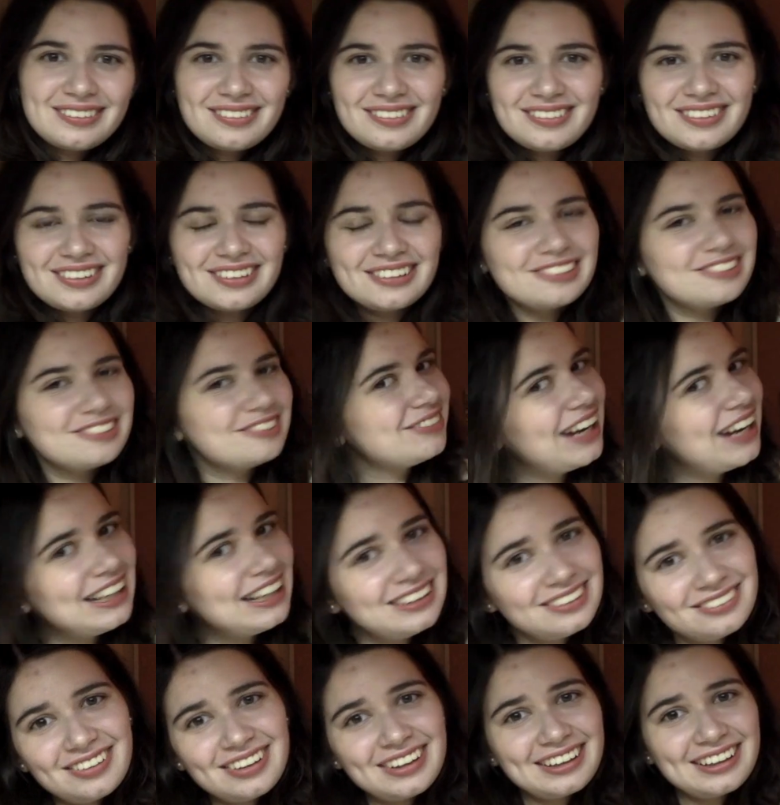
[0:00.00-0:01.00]
So, I
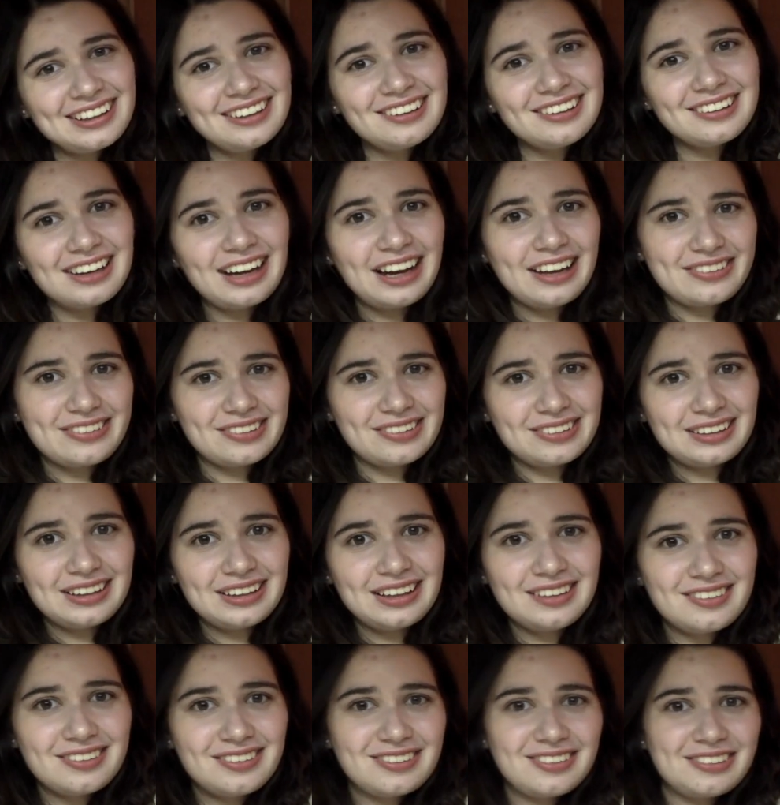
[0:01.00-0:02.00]
didn't want to kill you guys at the
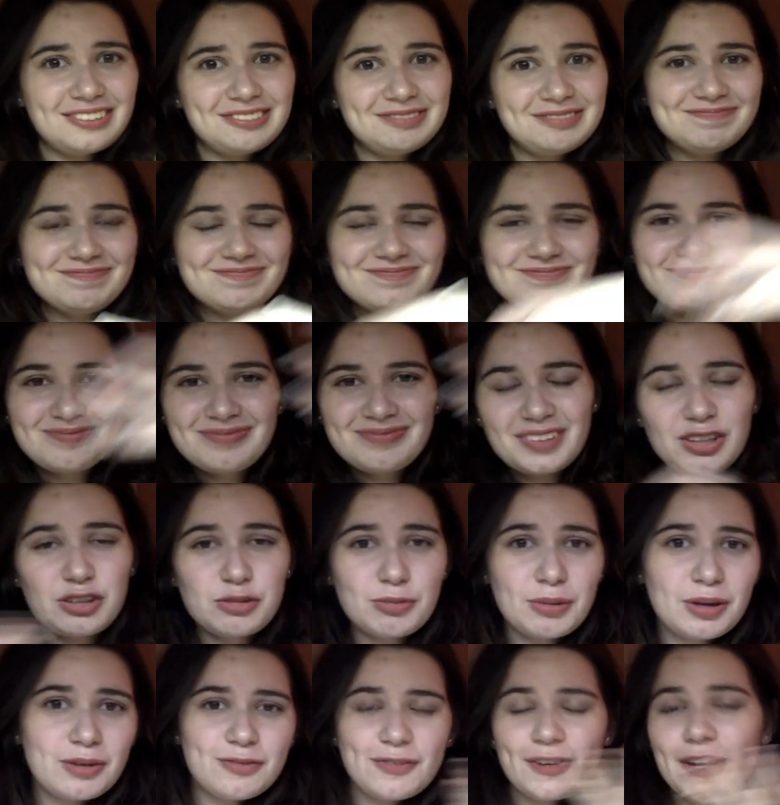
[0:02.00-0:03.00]
end. So,
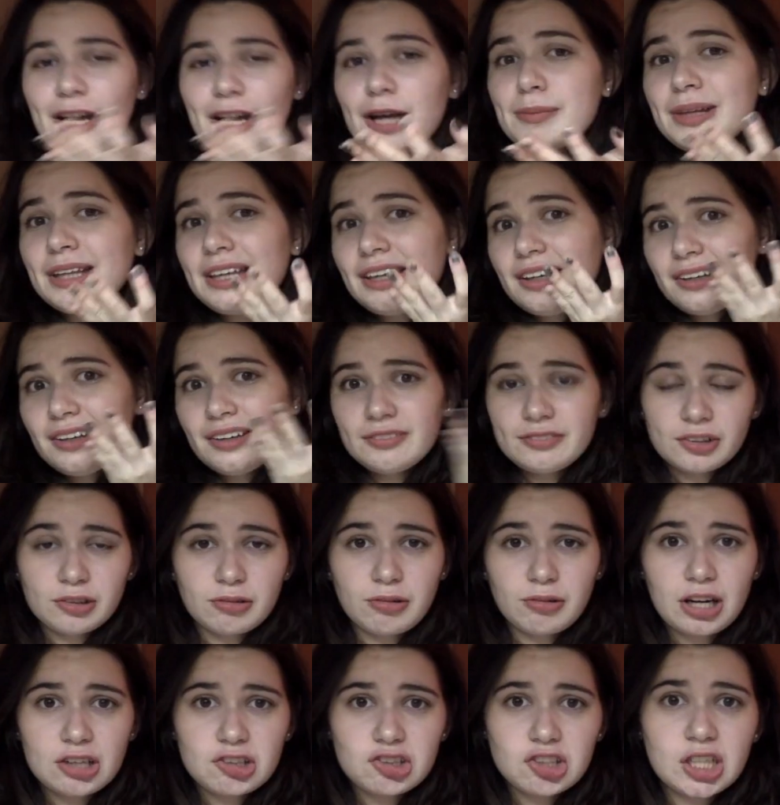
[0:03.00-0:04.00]
to my family, if you're
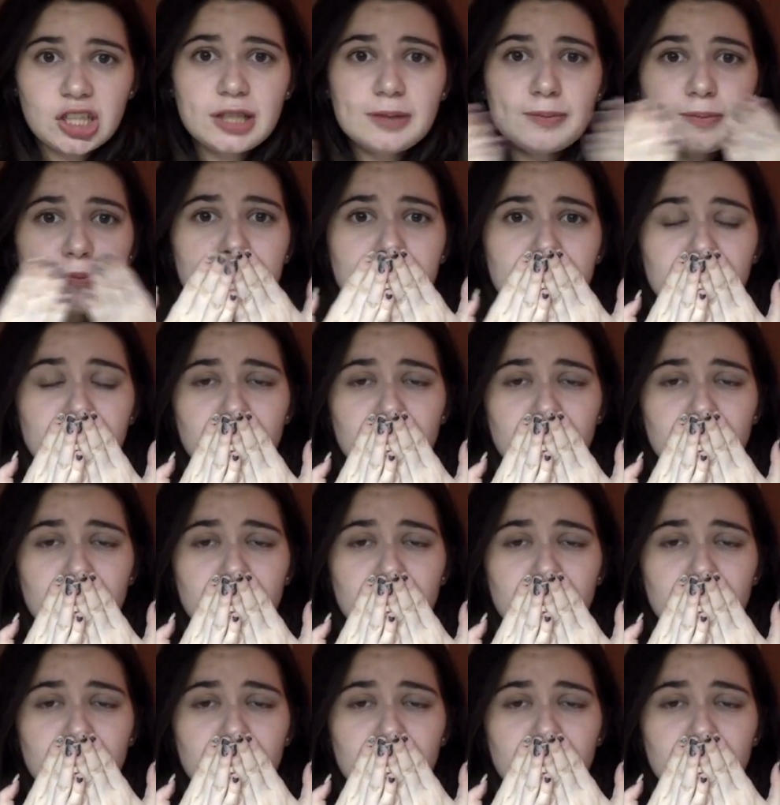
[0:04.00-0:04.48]
watching,